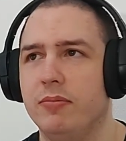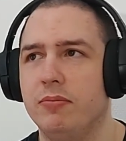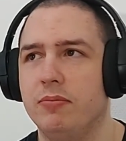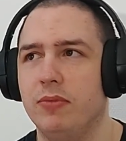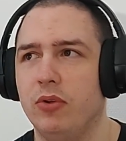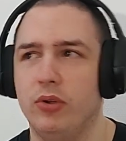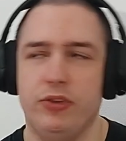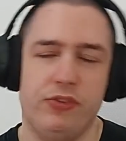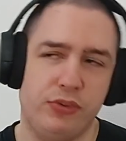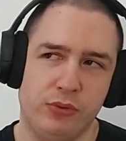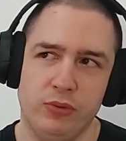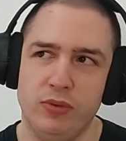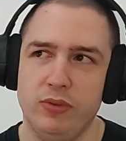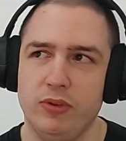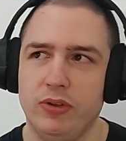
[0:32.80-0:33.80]
original
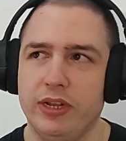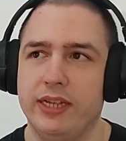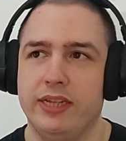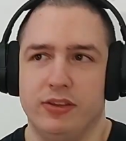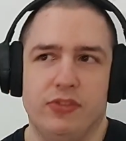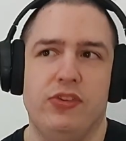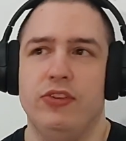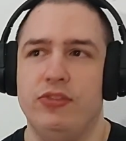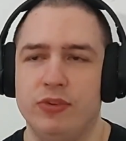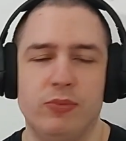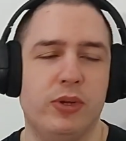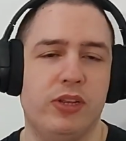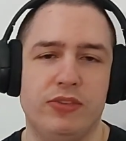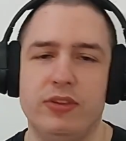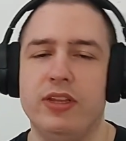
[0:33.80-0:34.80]
or like generation one
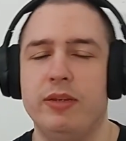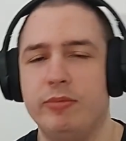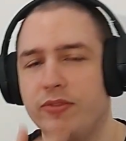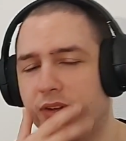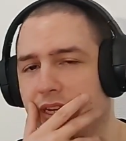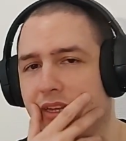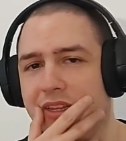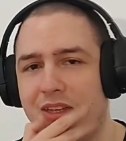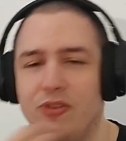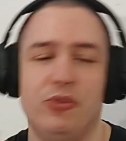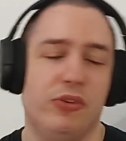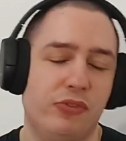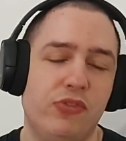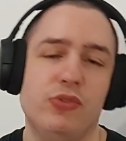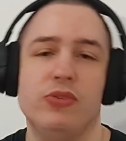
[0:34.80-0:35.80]
is the name of like an
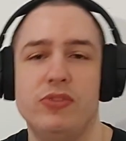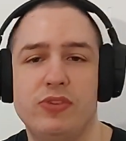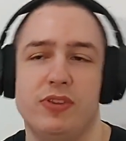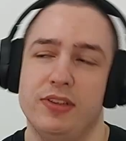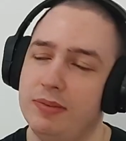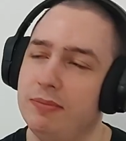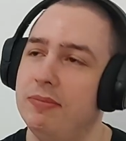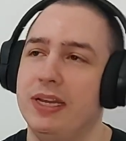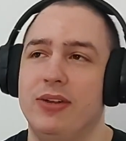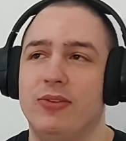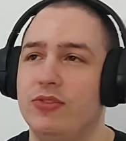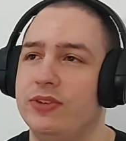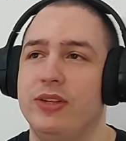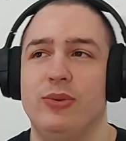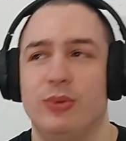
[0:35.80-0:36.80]
offshoot i don't
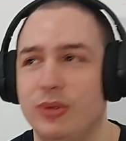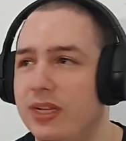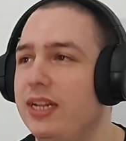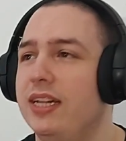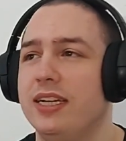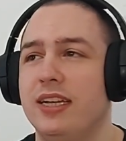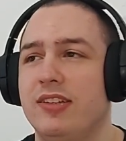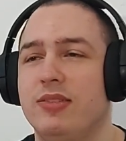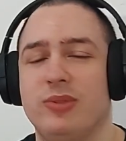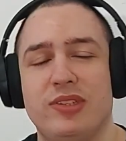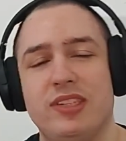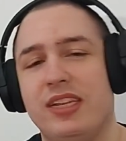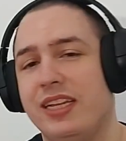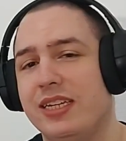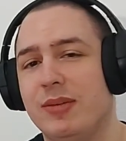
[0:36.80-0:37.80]
really know as i always say
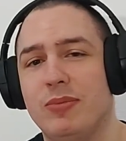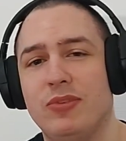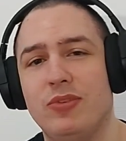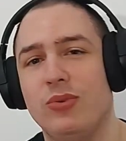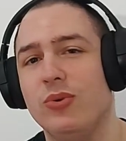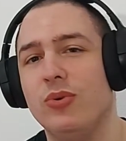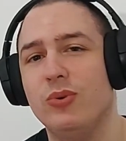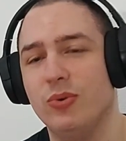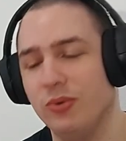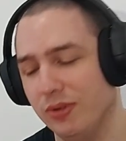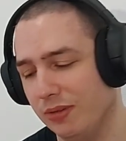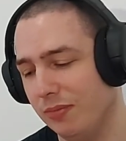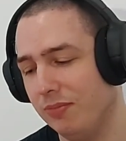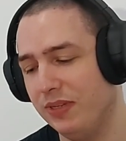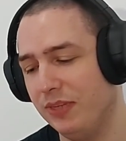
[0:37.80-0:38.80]
like i'm so
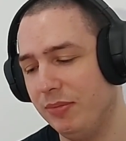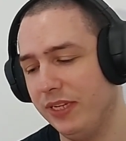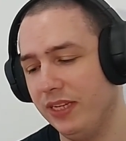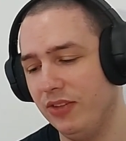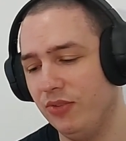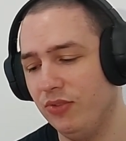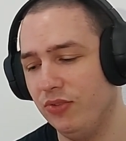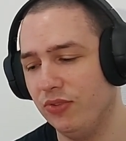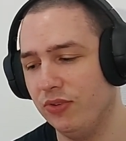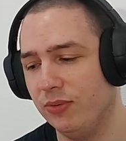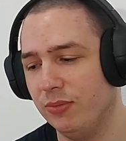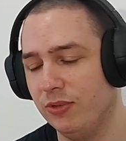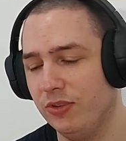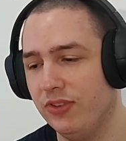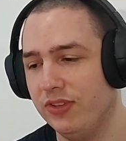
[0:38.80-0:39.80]
baby into
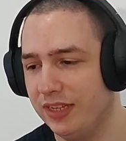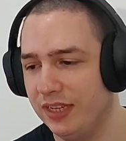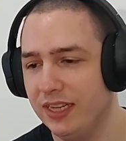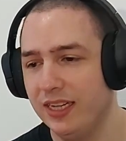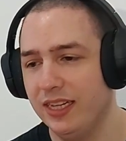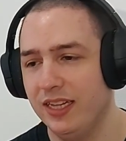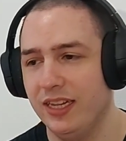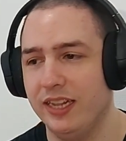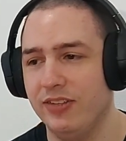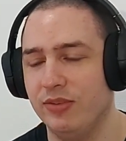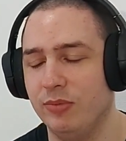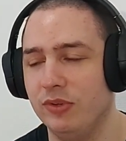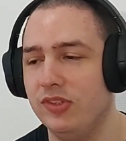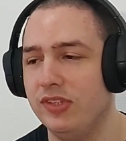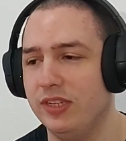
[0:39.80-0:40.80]
transformers like the
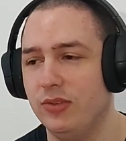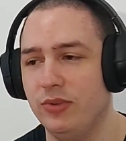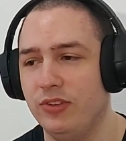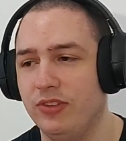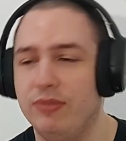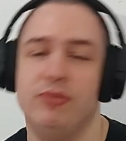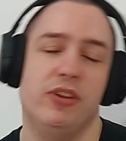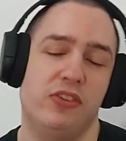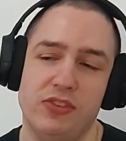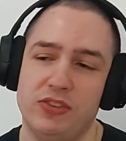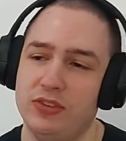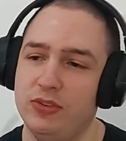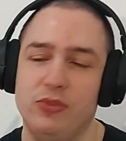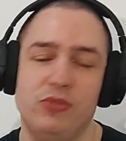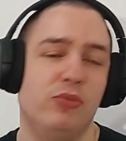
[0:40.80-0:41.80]
most i know is i've watched
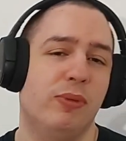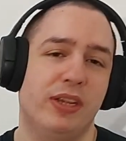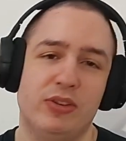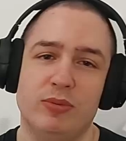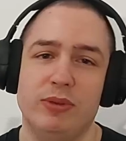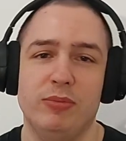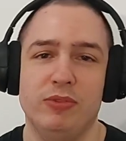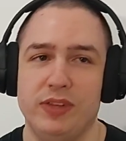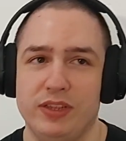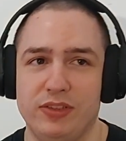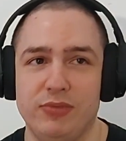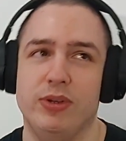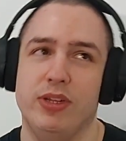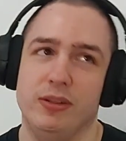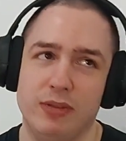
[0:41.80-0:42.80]
the two michael bay movies
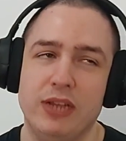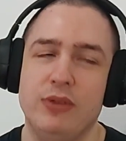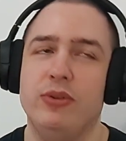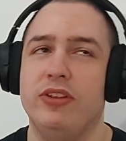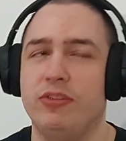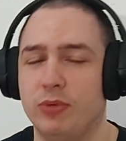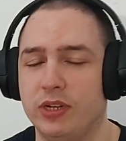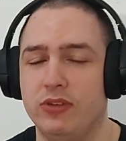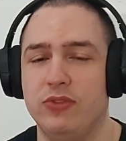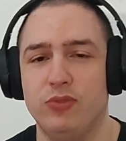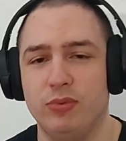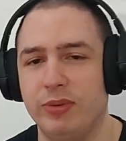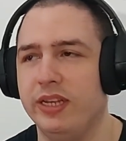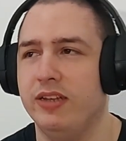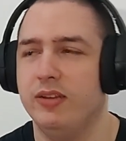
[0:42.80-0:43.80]
well i know there's more than two by
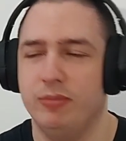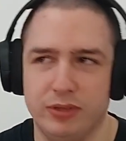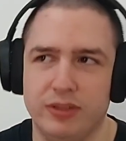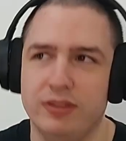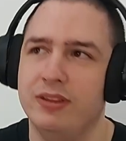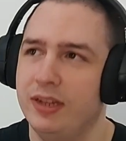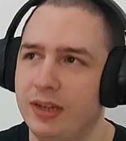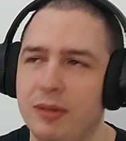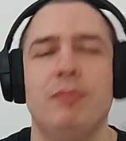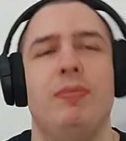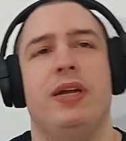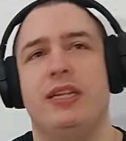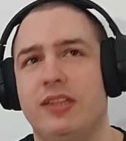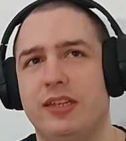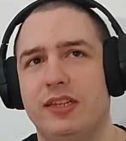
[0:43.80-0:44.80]
now but back
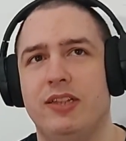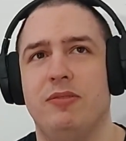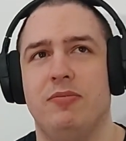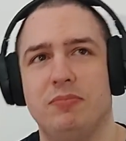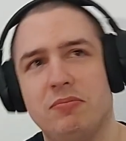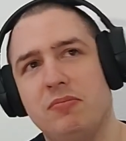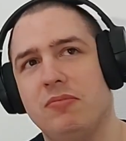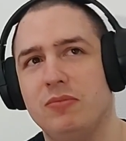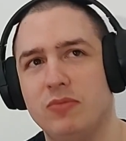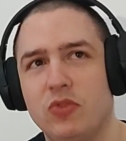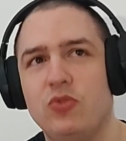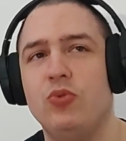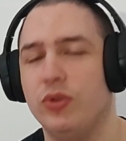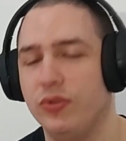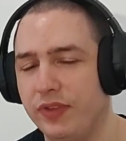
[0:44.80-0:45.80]
then
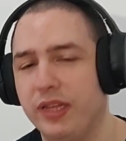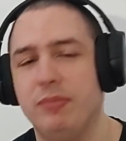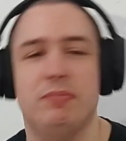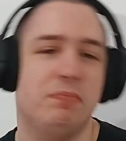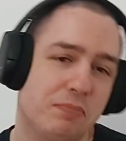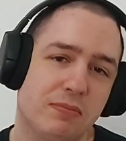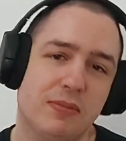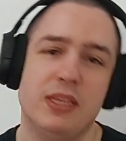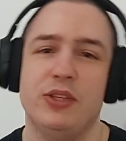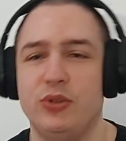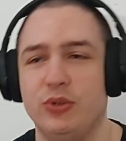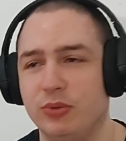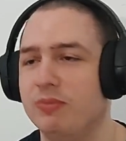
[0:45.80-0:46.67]
two of them you know